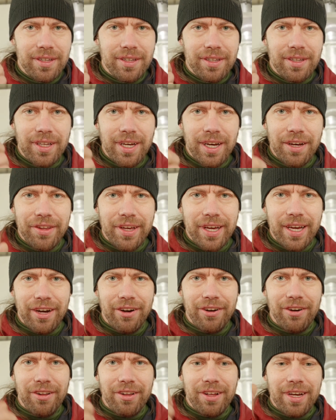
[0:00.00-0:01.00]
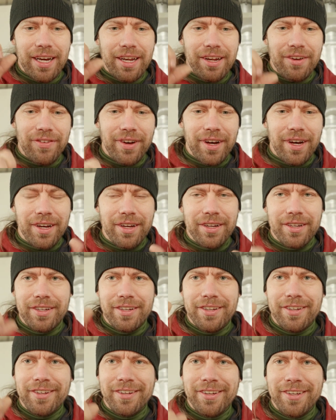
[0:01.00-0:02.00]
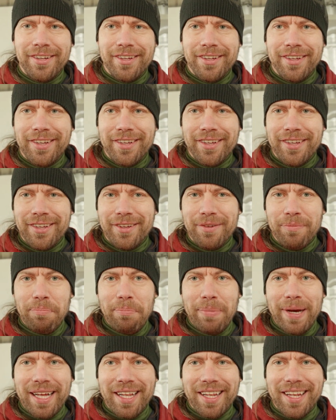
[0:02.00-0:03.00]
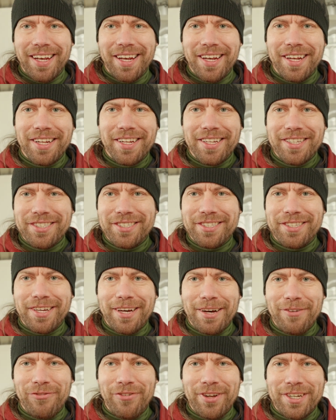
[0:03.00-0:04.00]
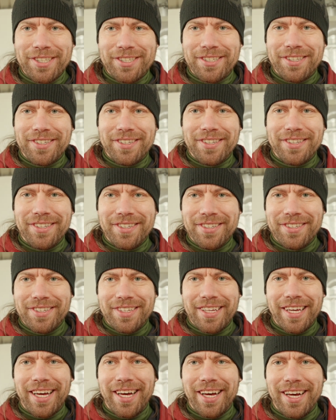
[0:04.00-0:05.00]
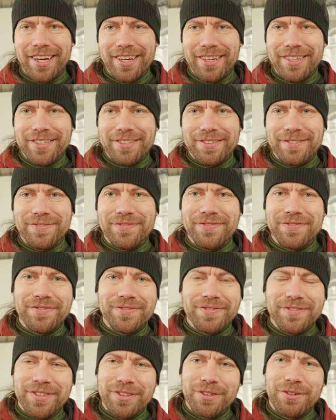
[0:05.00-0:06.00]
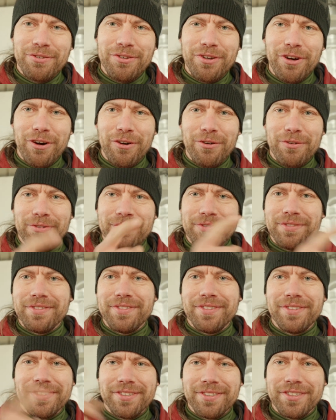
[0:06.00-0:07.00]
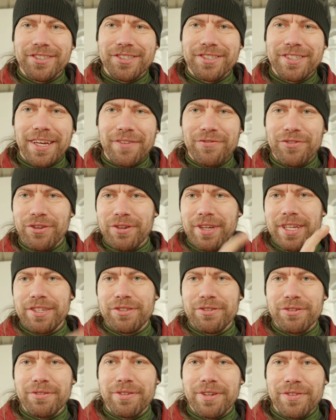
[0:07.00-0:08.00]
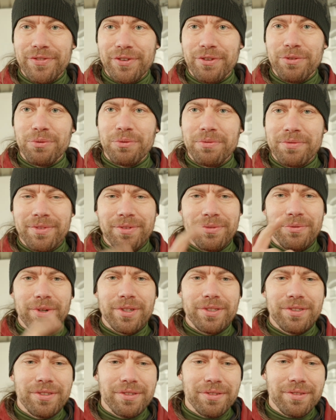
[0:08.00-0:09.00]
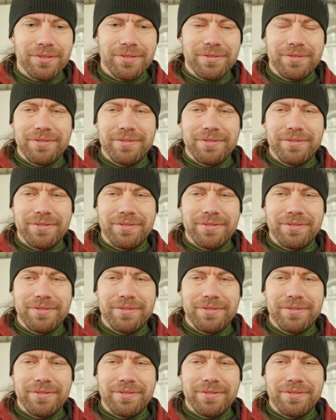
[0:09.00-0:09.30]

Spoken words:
now they are all kind of a bell stuff, and yeah, you know the stuff you can do if you want to,